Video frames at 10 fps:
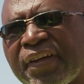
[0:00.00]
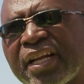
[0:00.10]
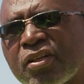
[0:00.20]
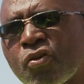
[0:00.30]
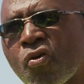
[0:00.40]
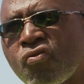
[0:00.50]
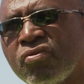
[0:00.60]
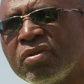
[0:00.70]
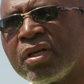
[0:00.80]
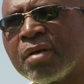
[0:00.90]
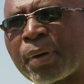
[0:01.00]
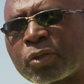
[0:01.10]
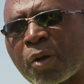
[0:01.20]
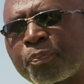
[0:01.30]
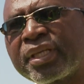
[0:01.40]
very low,
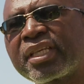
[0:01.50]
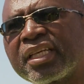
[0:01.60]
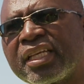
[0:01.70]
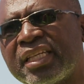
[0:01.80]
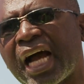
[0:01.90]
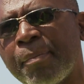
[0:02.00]
but we're picking it